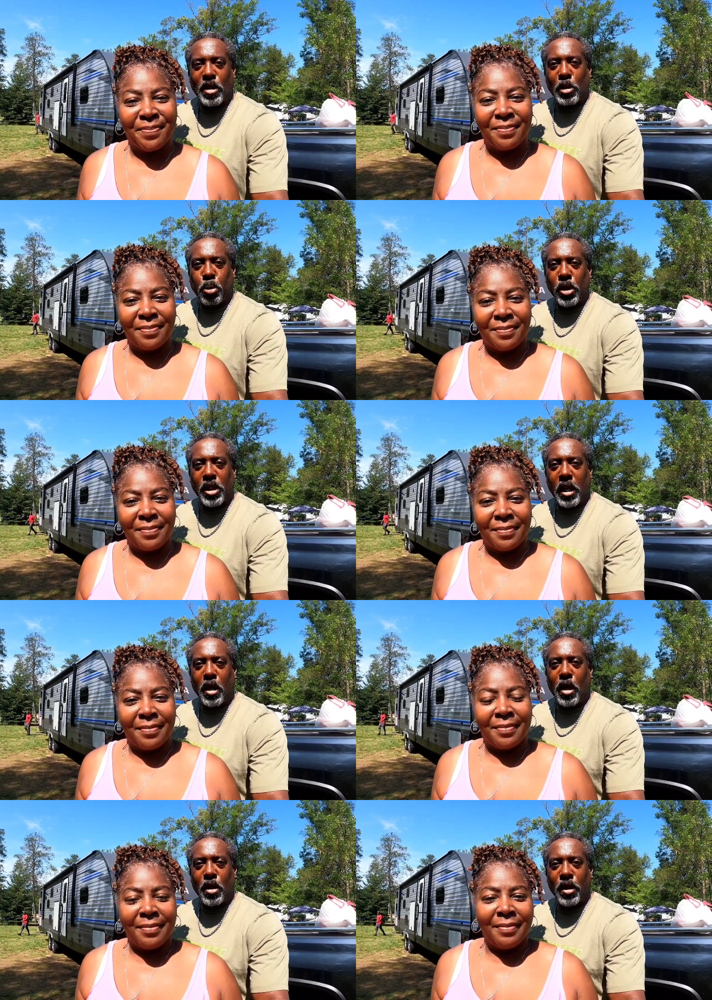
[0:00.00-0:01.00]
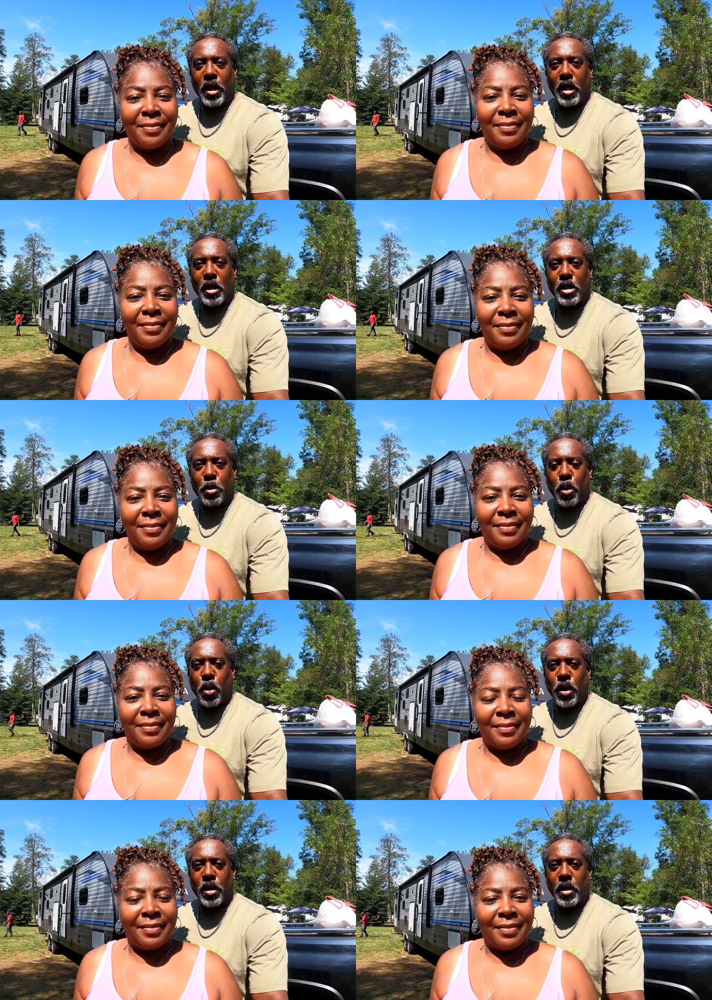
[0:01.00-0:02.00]
Speaker 1: just appreciate all the uh,
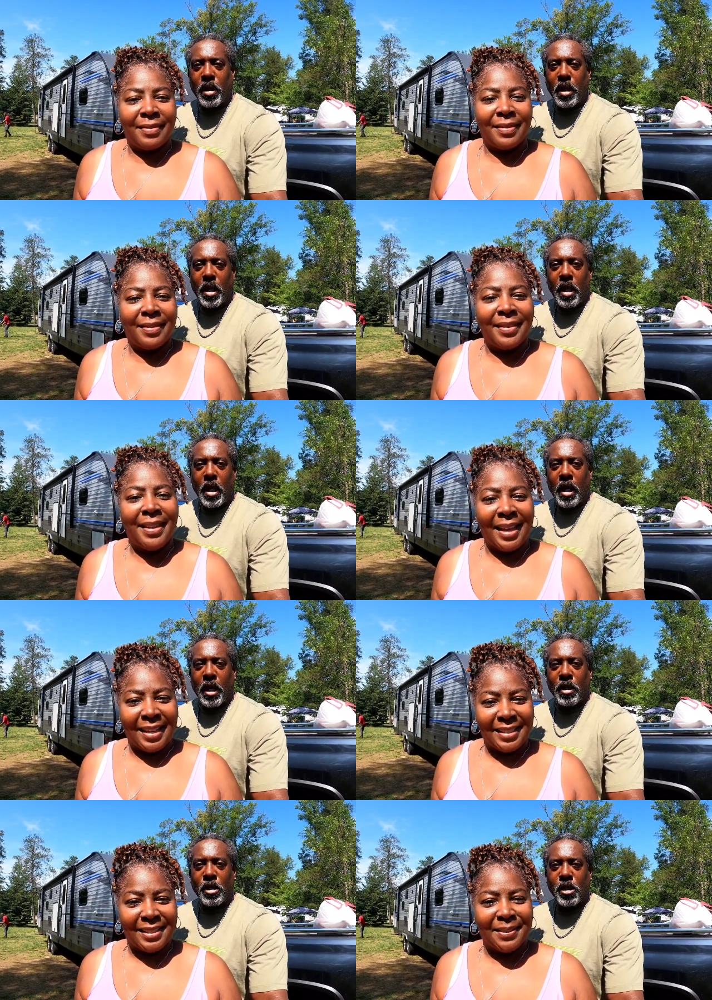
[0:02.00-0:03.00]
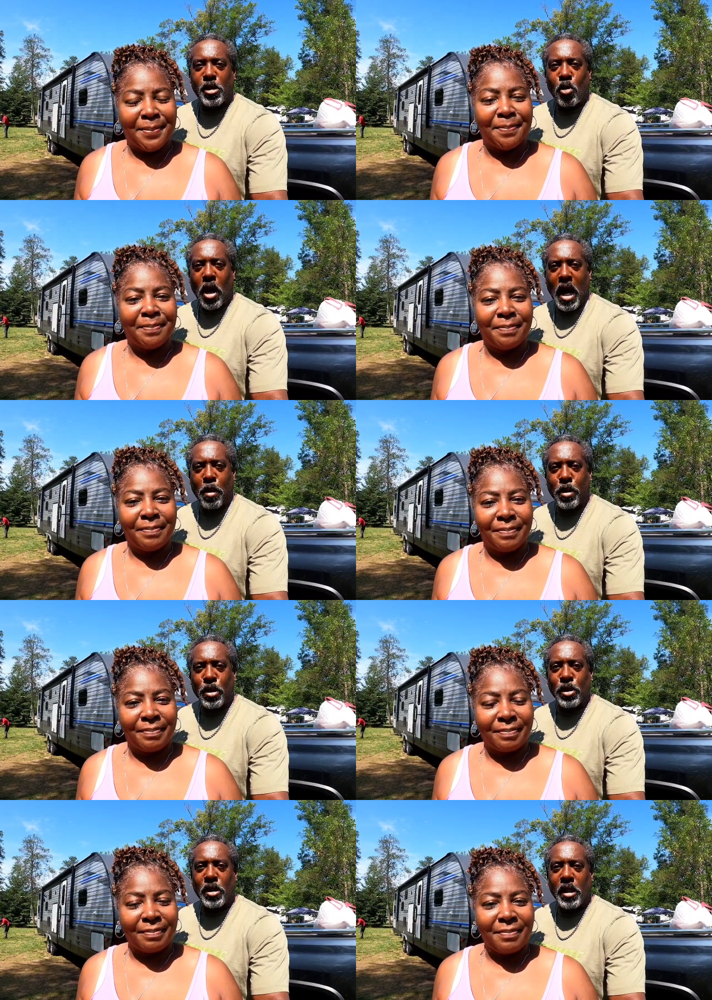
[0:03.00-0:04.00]
support. Yes. Uh, the
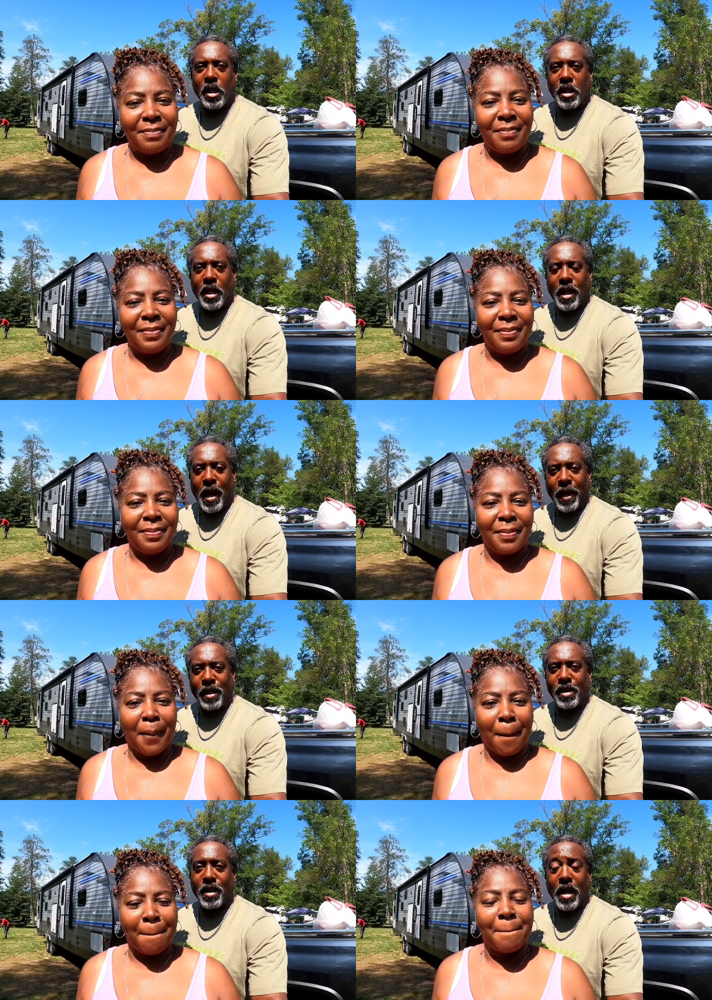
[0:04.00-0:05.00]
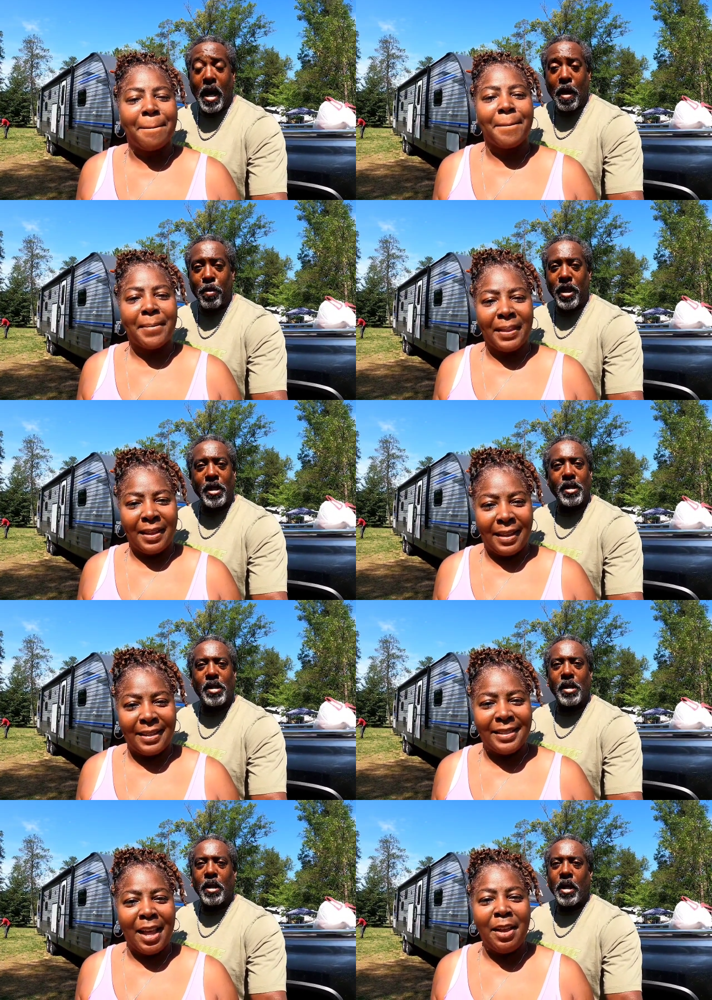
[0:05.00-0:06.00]
subscribers, the likes, the comments.
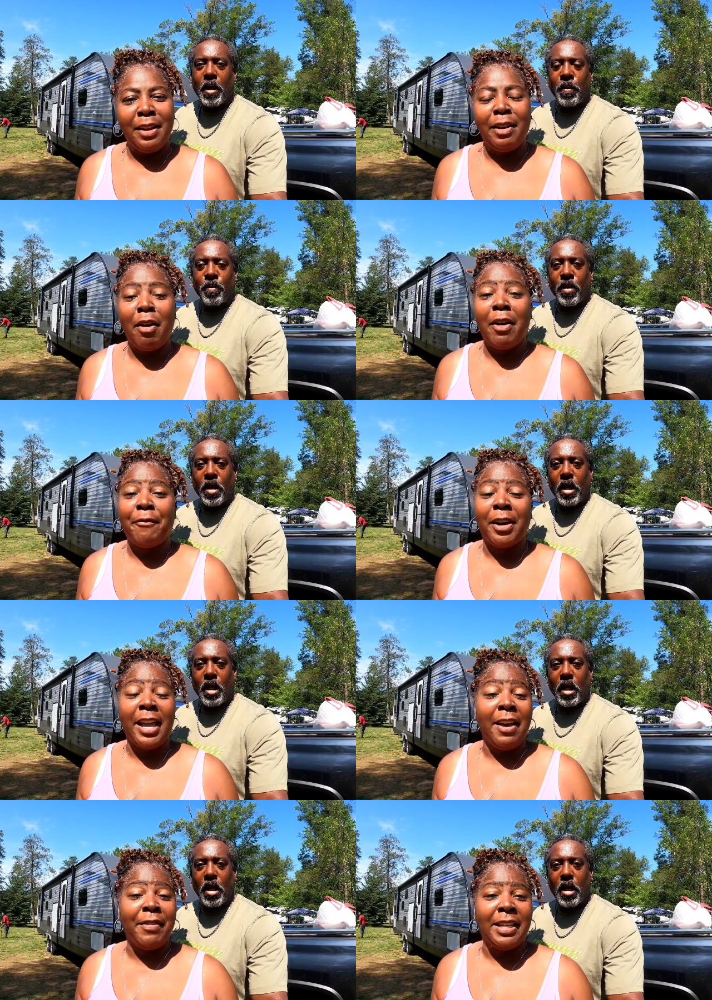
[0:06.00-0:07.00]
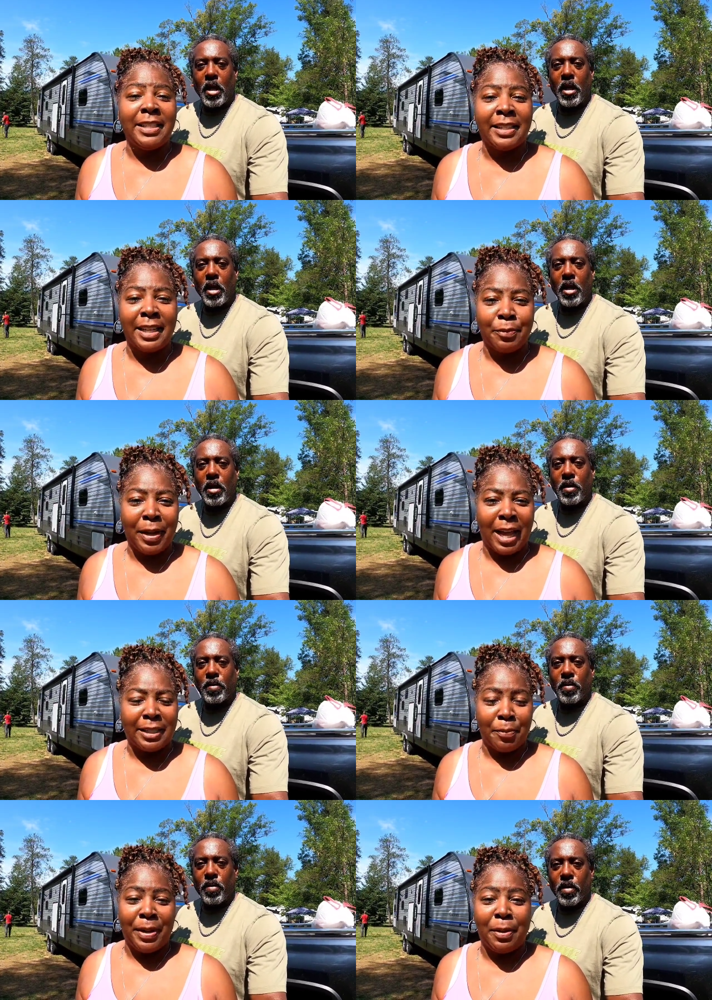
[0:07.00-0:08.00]
Yes.
Speaker 2: And Lord, forgive us because we
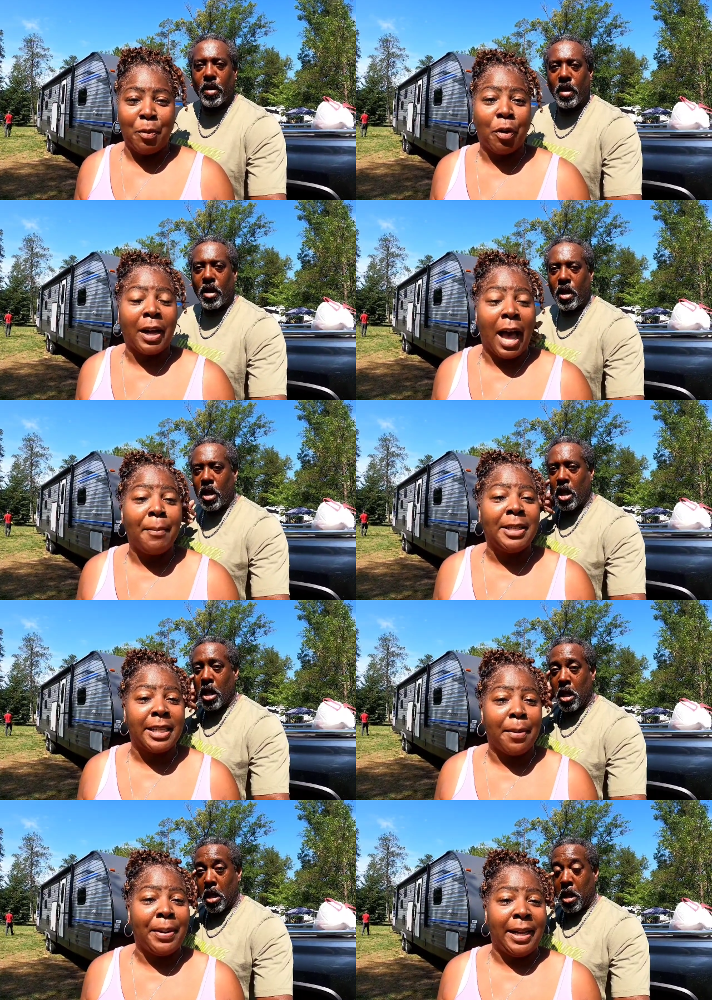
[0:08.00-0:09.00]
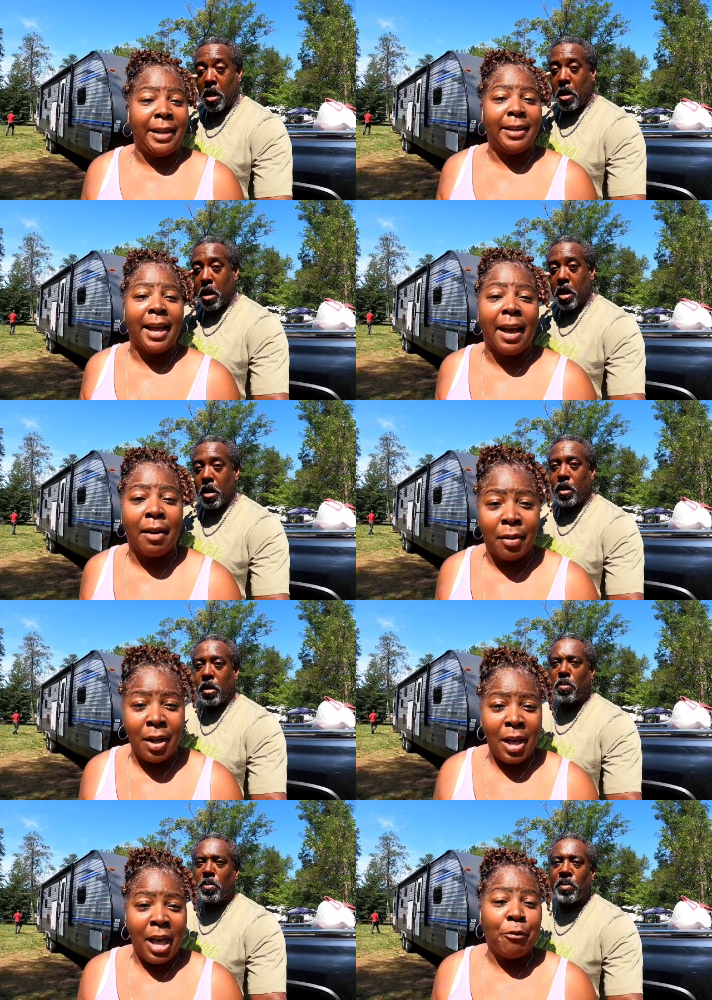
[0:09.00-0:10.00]
got so many more comments coming in now.
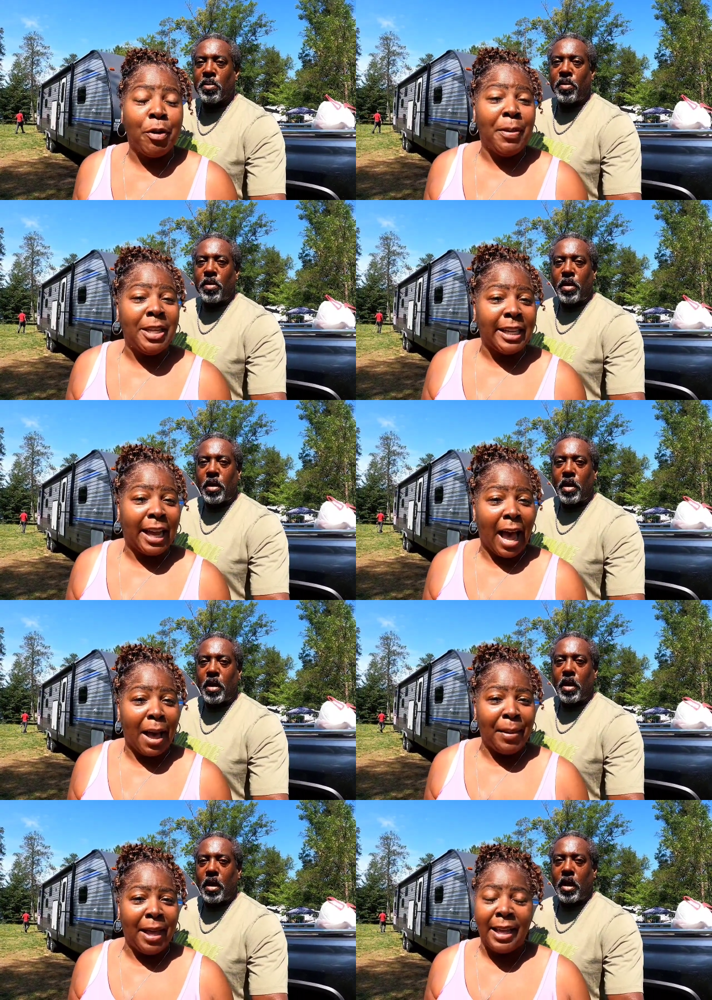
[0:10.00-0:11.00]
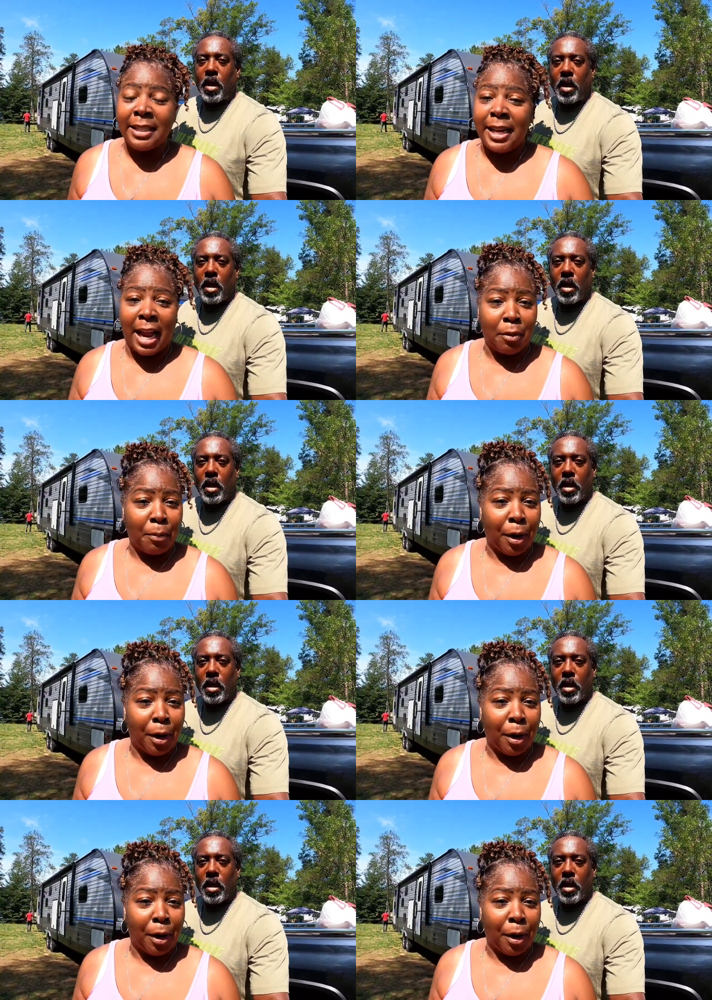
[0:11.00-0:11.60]
If we miss a comment, it's not on